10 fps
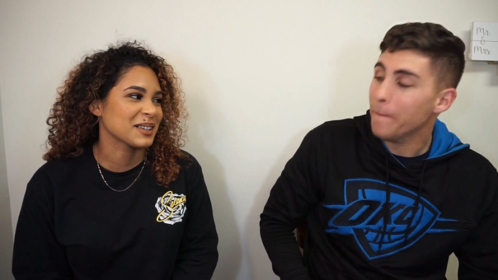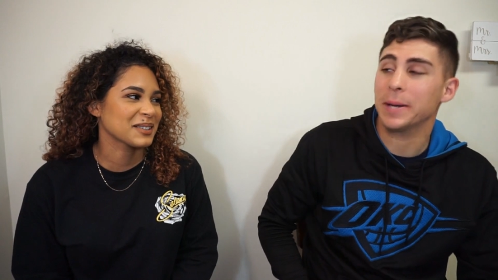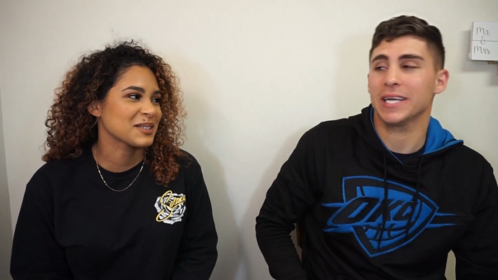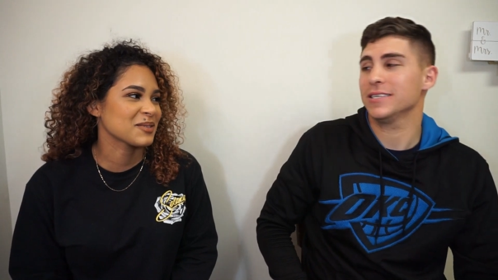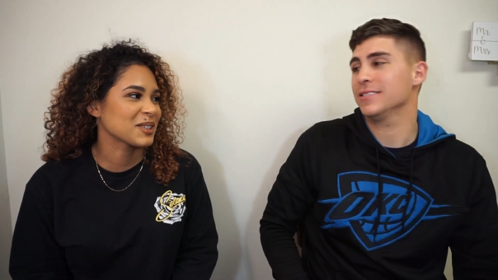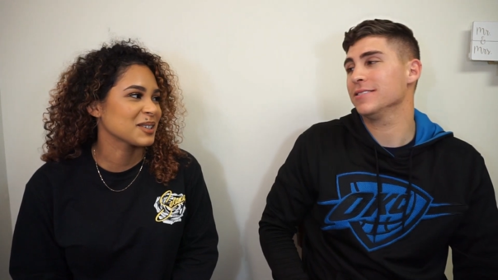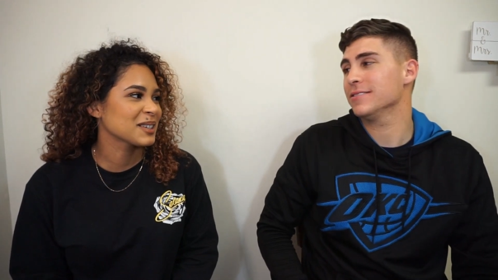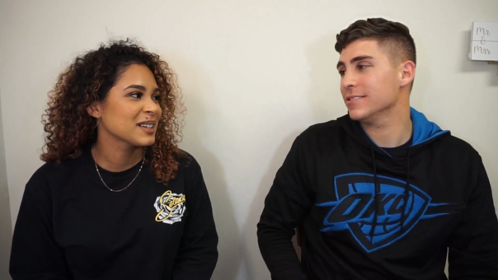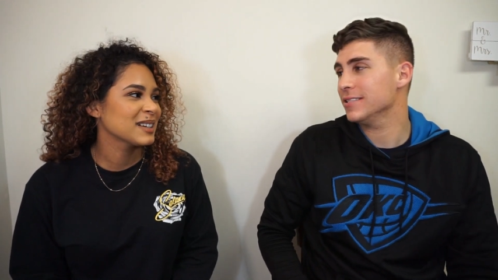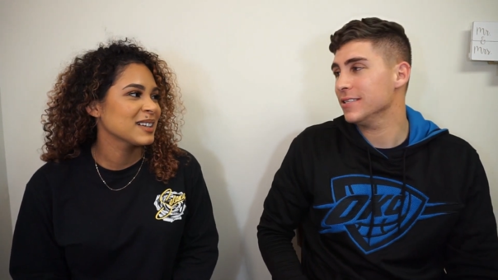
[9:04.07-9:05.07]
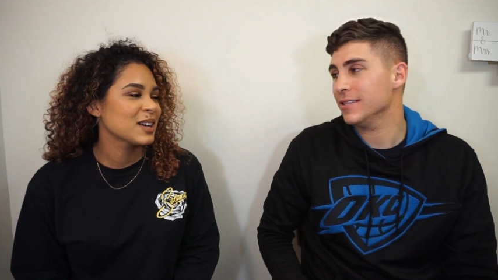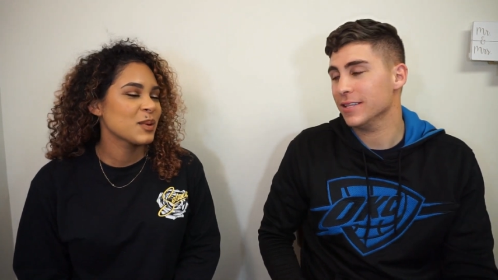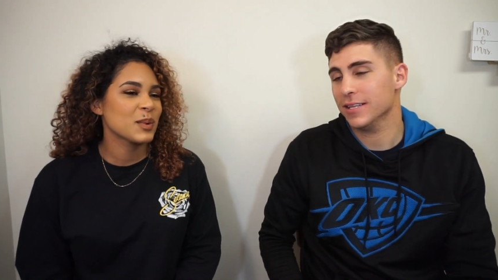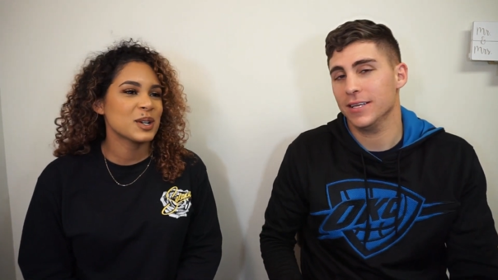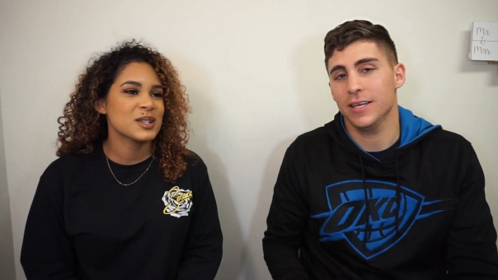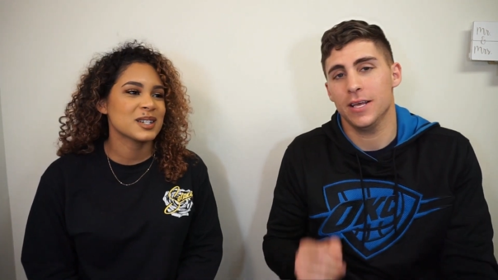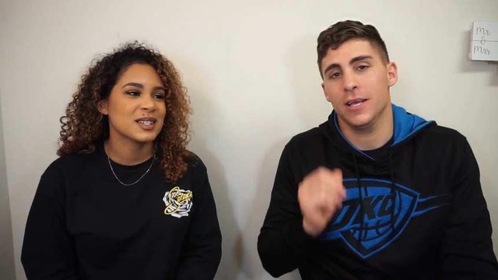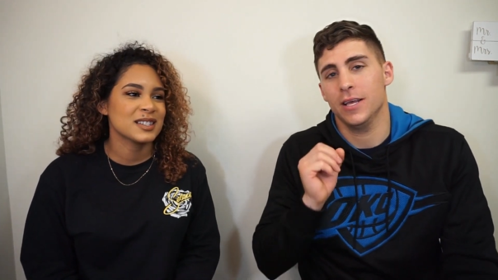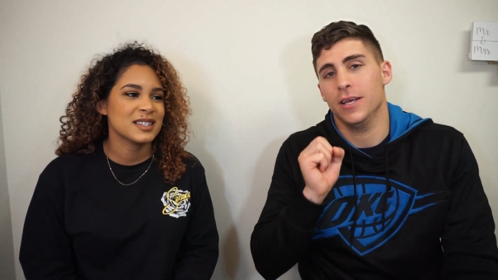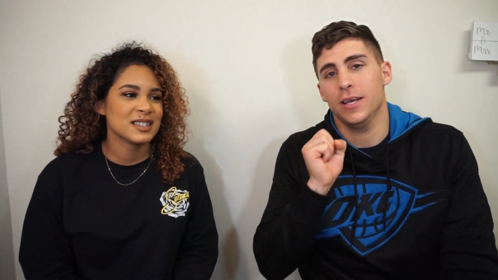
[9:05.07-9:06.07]
Speaker 1: It's wrong. Where
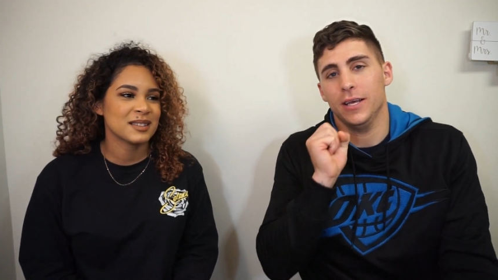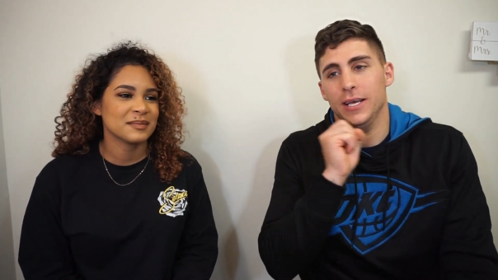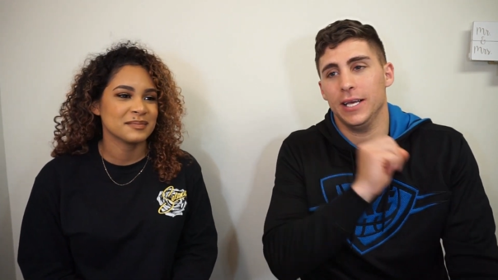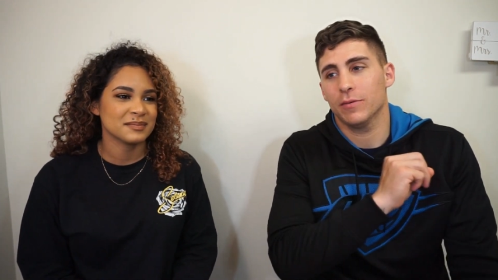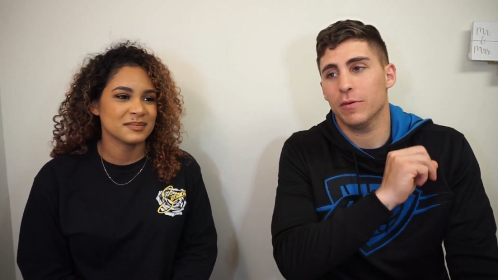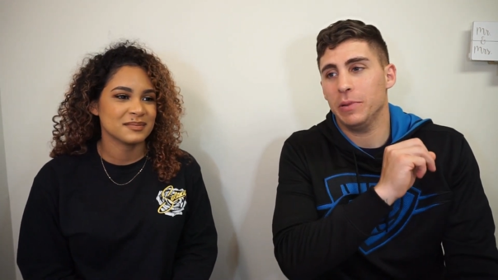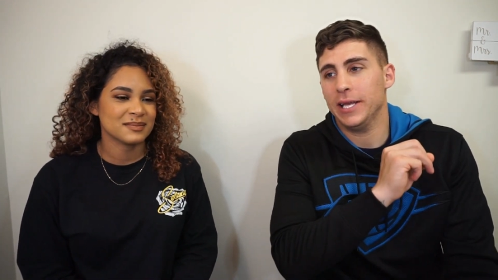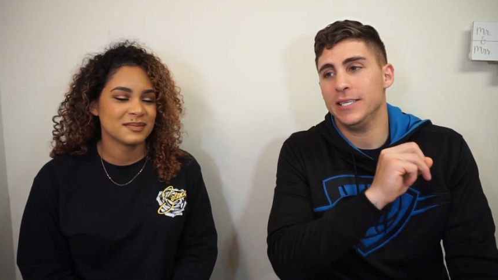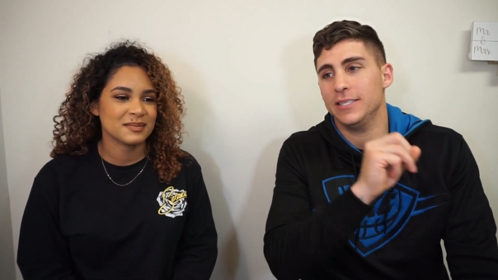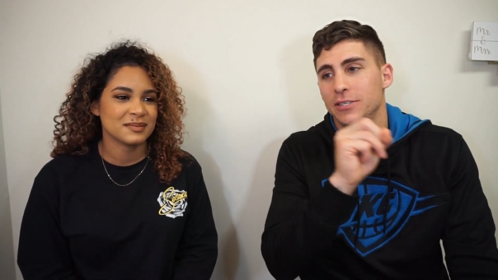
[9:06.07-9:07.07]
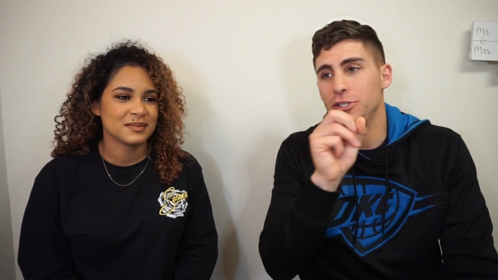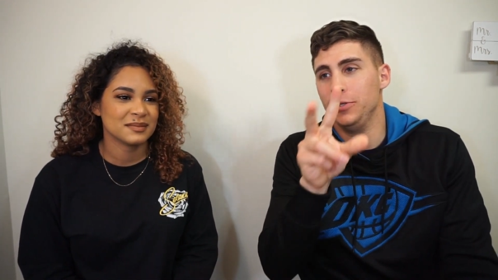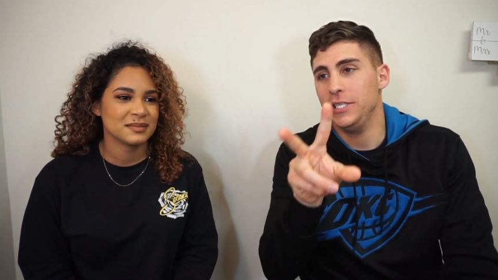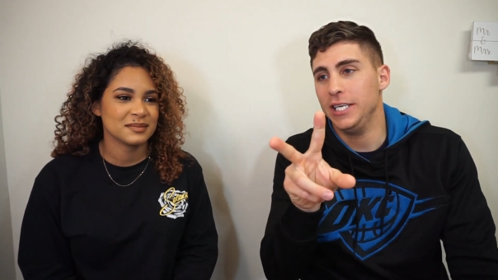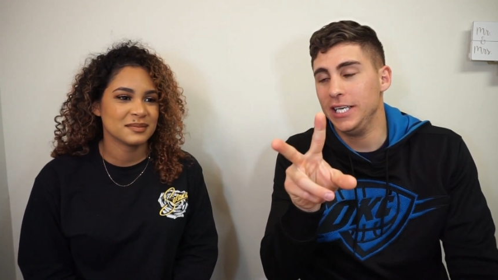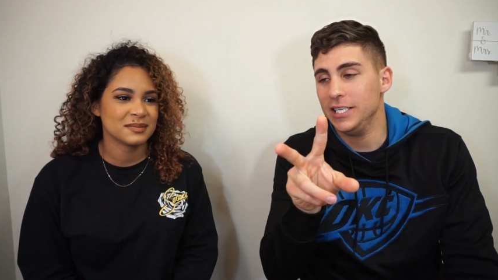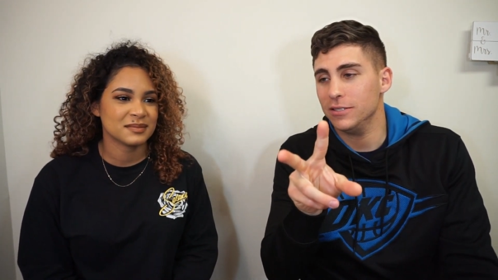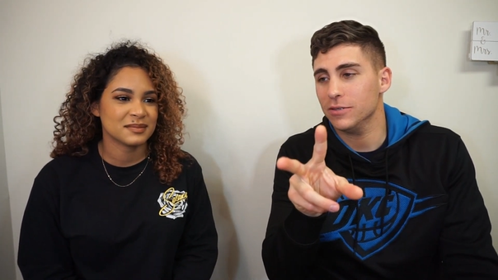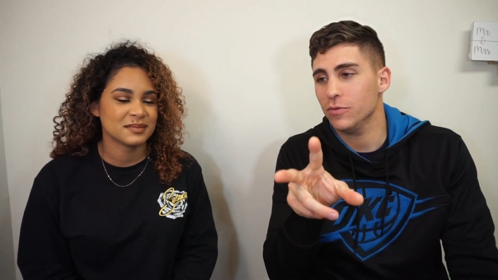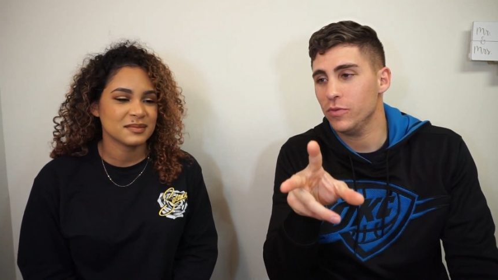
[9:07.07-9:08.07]
shins?
Speaker 2: Replace the two
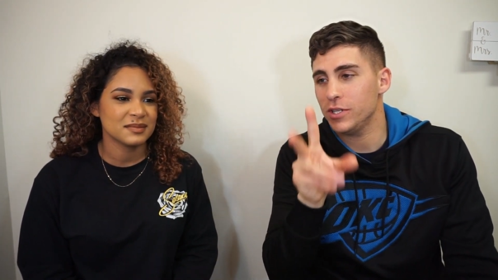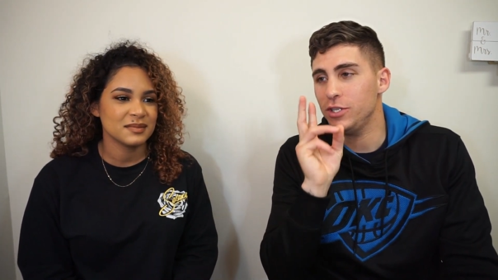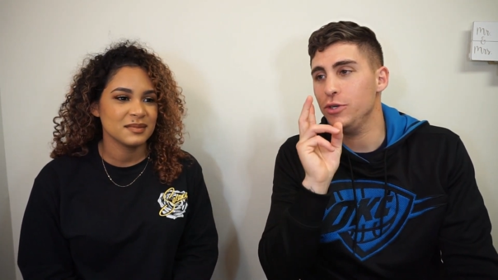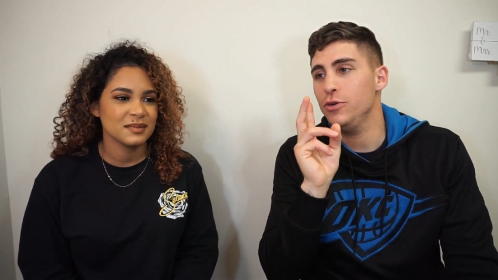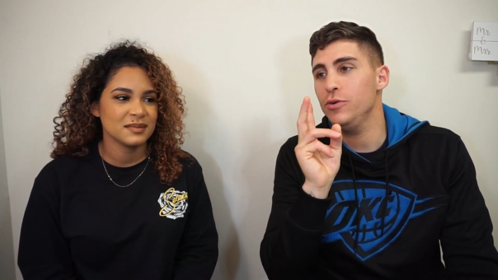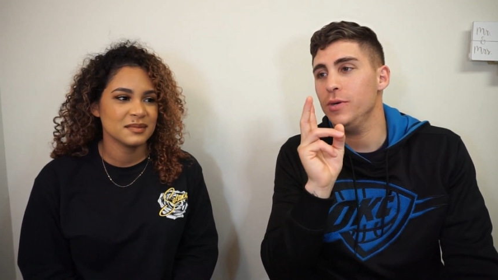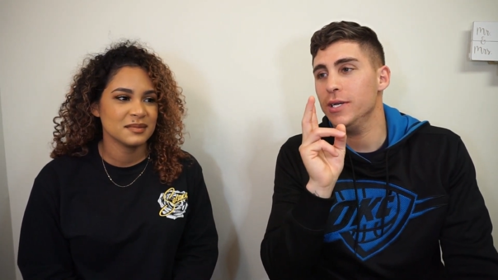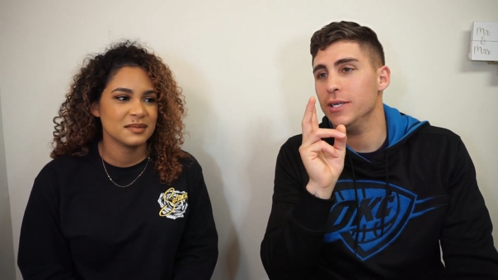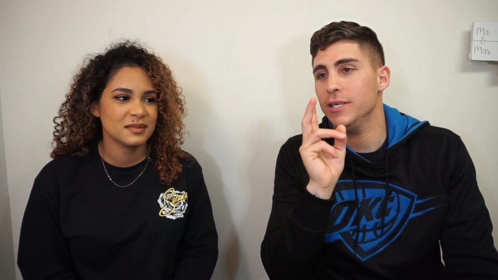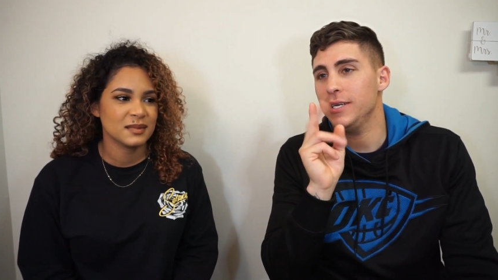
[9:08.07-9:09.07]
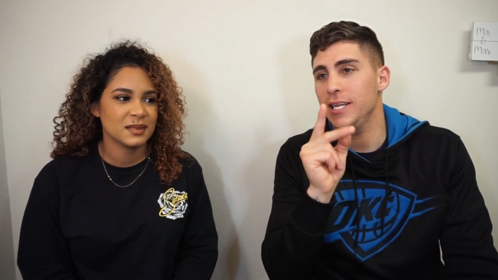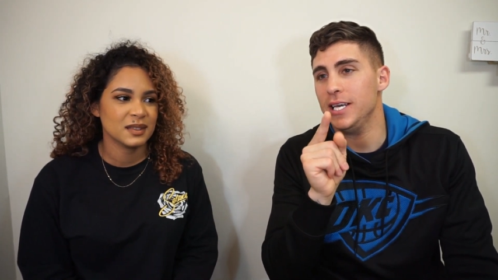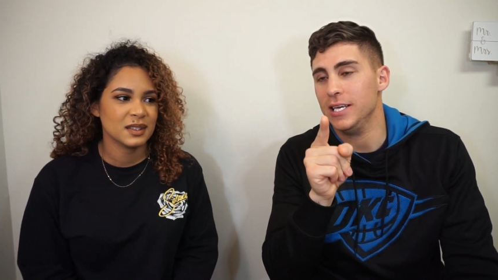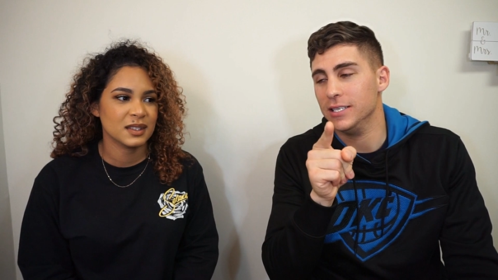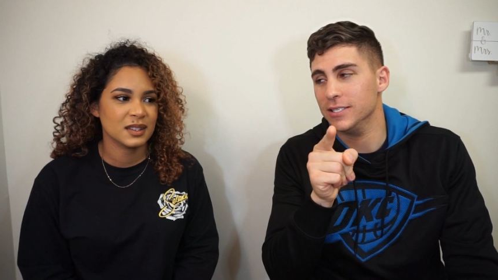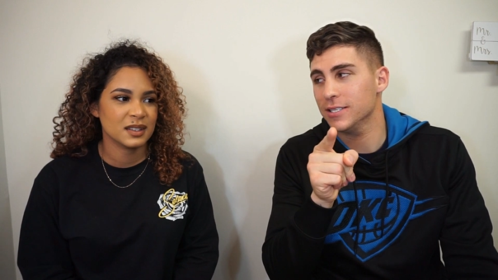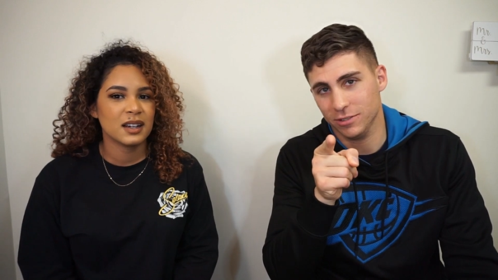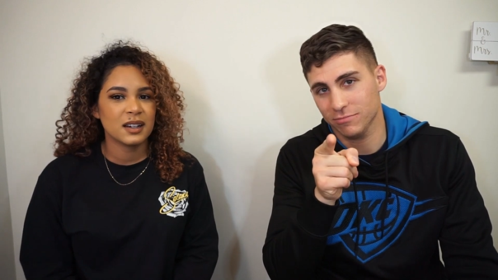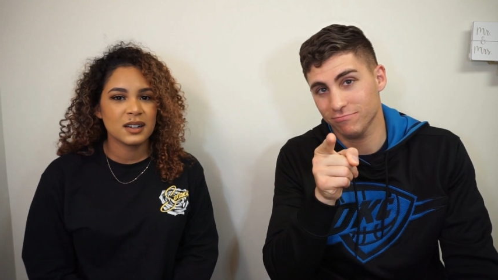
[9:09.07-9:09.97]
T's with two D's.